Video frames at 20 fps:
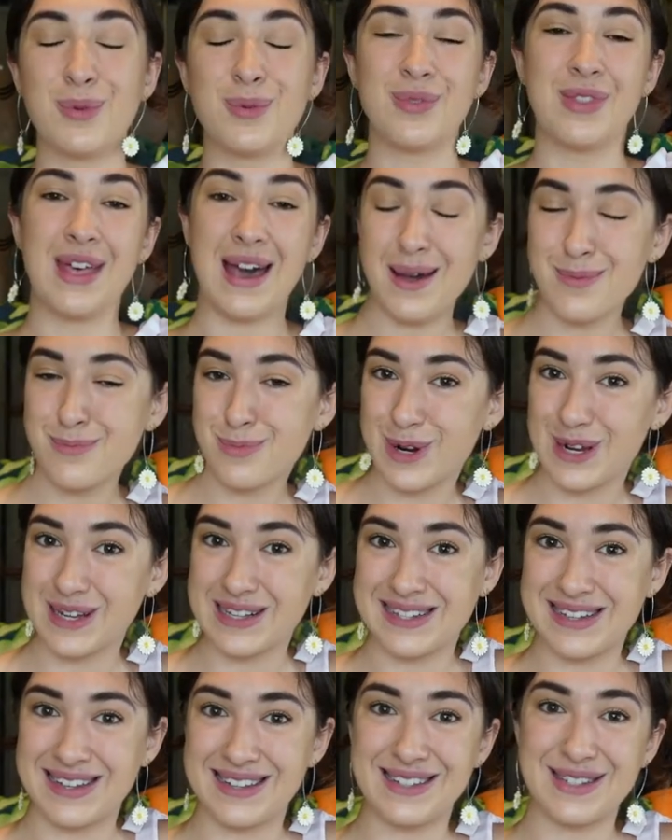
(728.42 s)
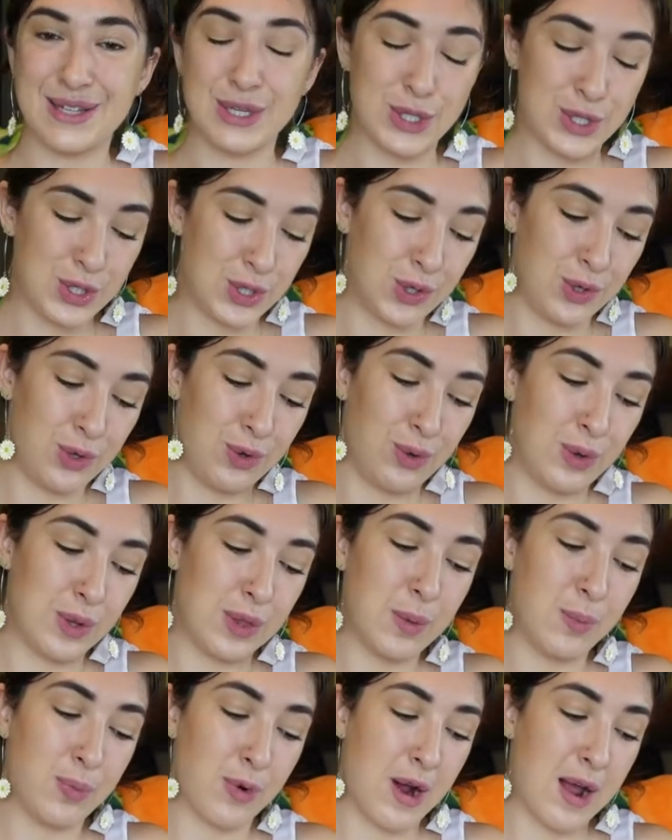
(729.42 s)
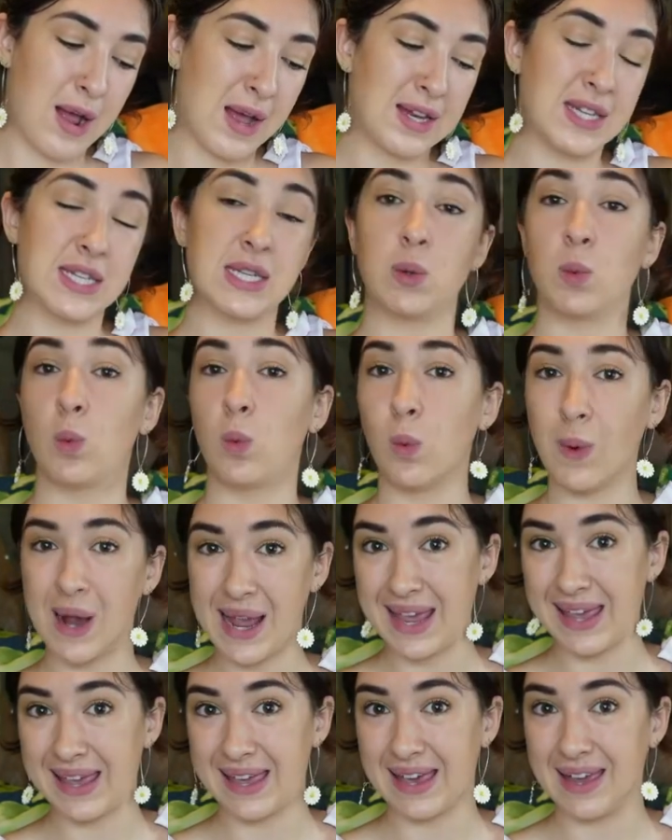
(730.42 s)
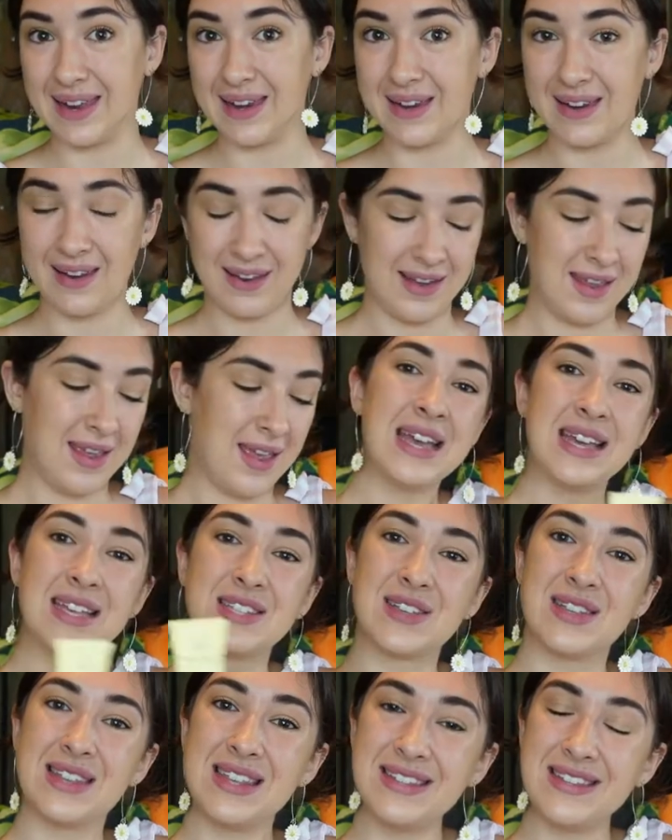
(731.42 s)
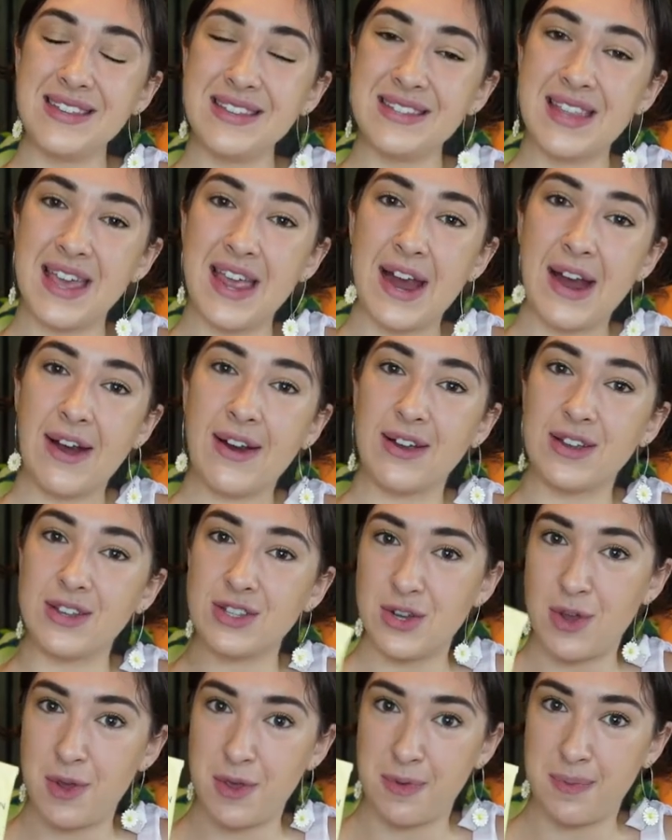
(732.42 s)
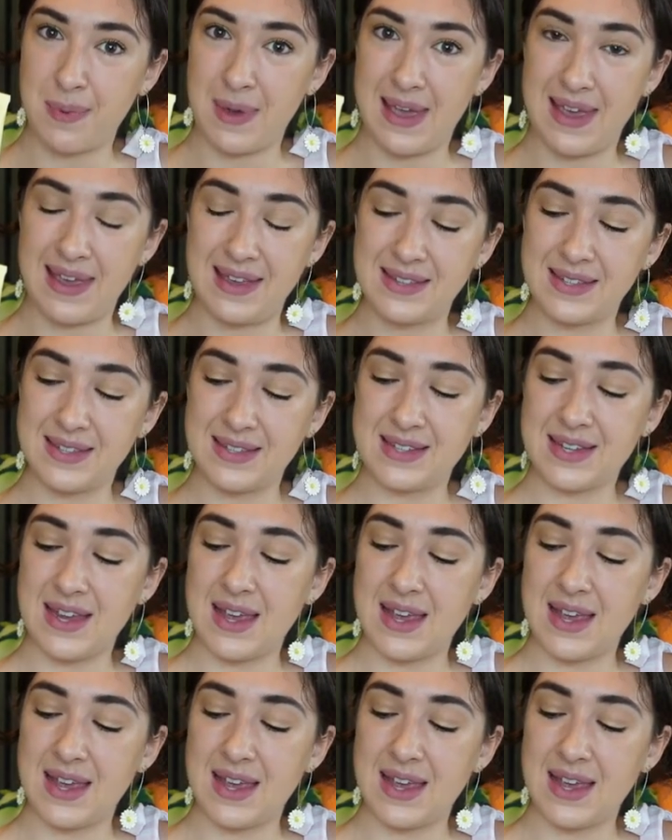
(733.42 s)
That brings us to the brand Waken. So this is their toothpaste.